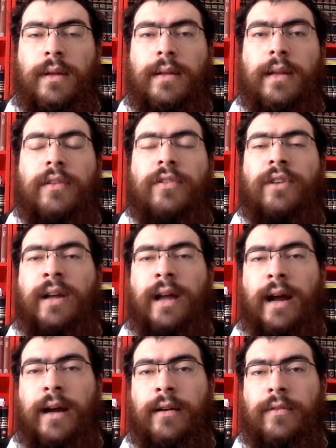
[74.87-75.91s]
Now the
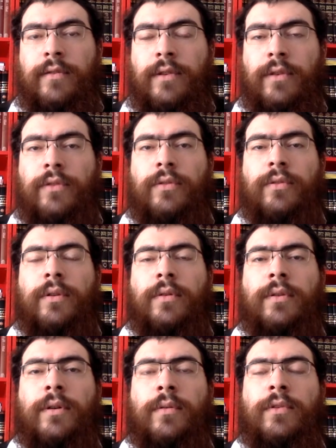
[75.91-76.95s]
Zohar, for those who don't
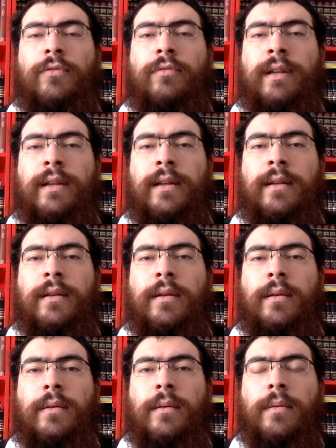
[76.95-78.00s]
know, was written,
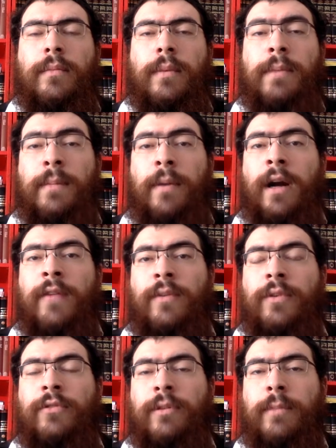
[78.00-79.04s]
a big part of it
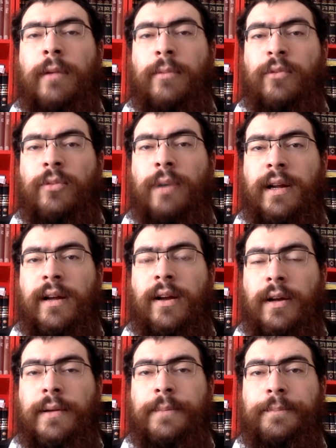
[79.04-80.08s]
was written by Reb Shimon Bar
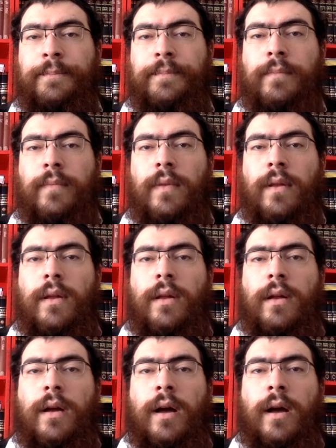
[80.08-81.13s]

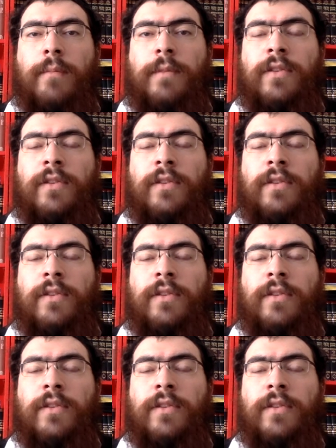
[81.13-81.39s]
Yochai.